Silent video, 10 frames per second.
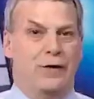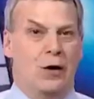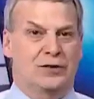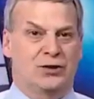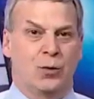
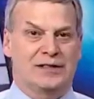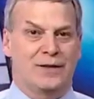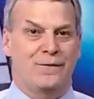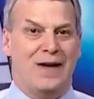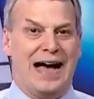folks, twas
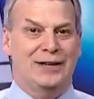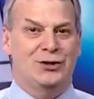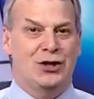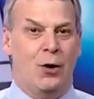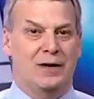a fine
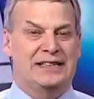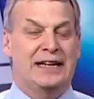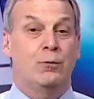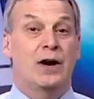show indeed.